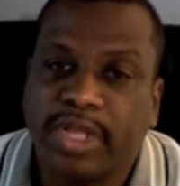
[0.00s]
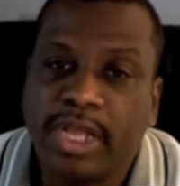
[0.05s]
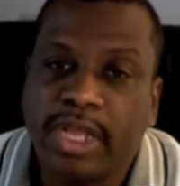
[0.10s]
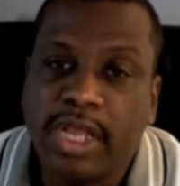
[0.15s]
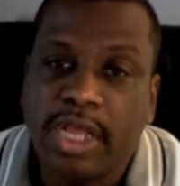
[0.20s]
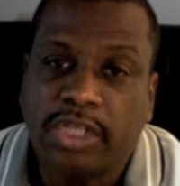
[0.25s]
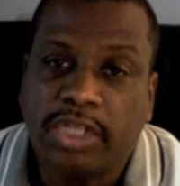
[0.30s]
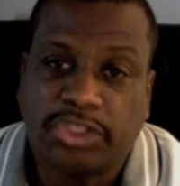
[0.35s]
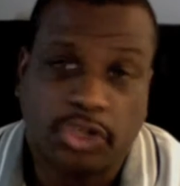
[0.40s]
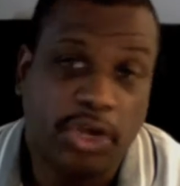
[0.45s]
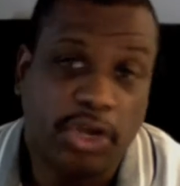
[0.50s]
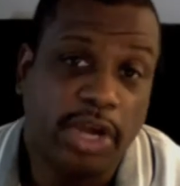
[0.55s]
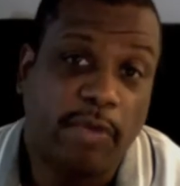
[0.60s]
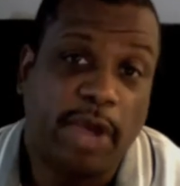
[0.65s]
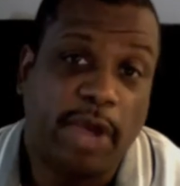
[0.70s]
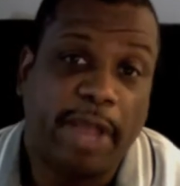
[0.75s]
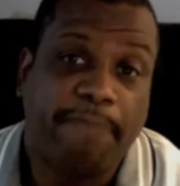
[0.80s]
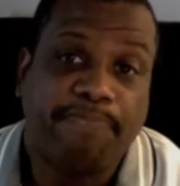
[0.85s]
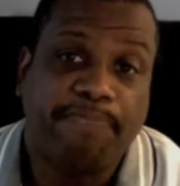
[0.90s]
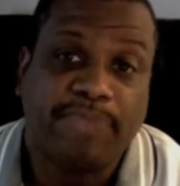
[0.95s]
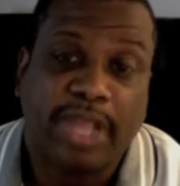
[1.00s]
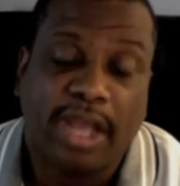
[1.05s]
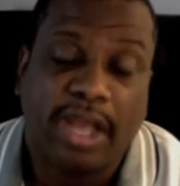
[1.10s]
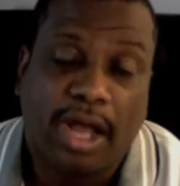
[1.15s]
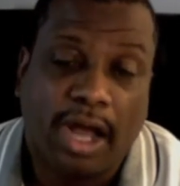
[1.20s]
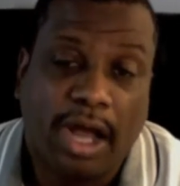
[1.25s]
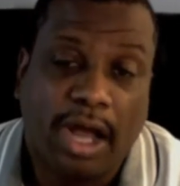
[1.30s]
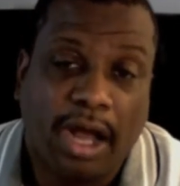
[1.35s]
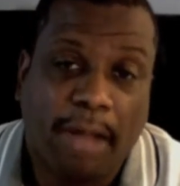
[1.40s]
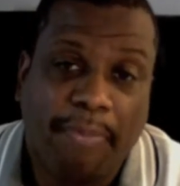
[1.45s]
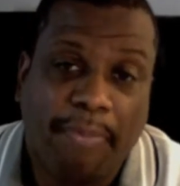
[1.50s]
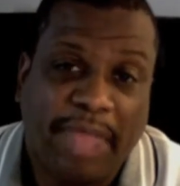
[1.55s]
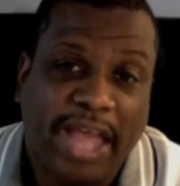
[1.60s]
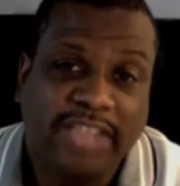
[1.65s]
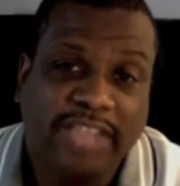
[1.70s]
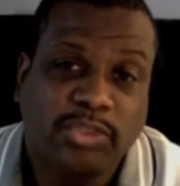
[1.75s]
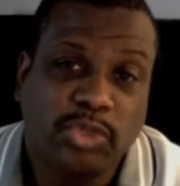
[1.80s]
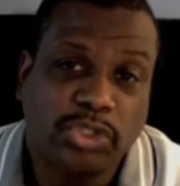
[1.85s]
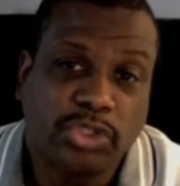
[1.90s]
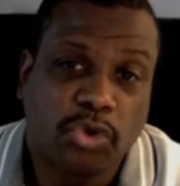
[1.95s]
So anyway,
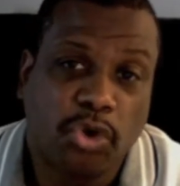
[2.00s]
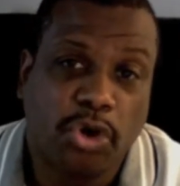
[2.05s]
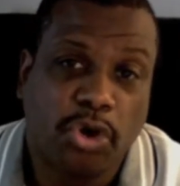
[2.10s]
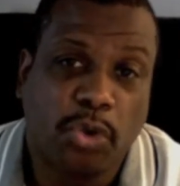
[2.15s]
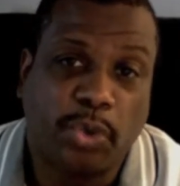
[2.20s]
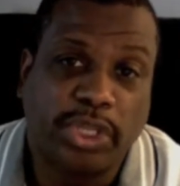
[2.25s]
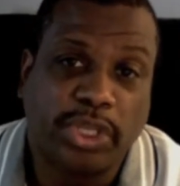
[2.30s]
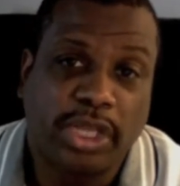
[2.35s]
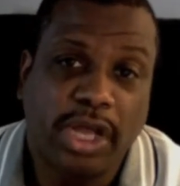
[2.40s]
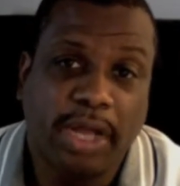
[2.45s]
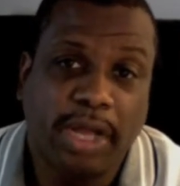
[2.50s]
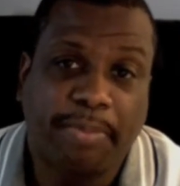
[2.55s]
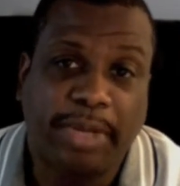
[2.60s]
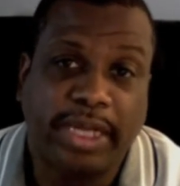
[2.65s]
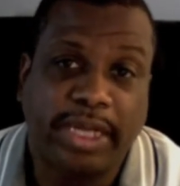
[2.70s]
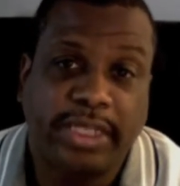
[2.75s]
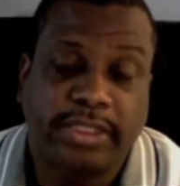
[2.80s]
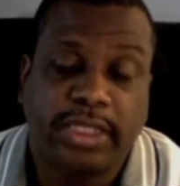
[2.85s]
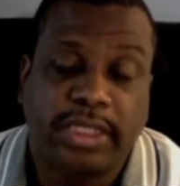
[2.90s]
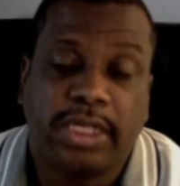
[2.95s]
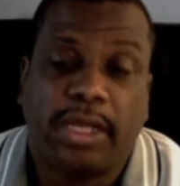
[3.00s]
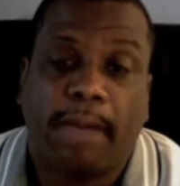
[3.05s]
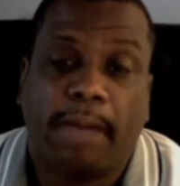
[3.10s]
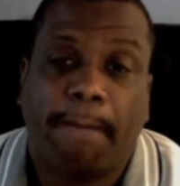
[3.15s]
that's what's going on with companies,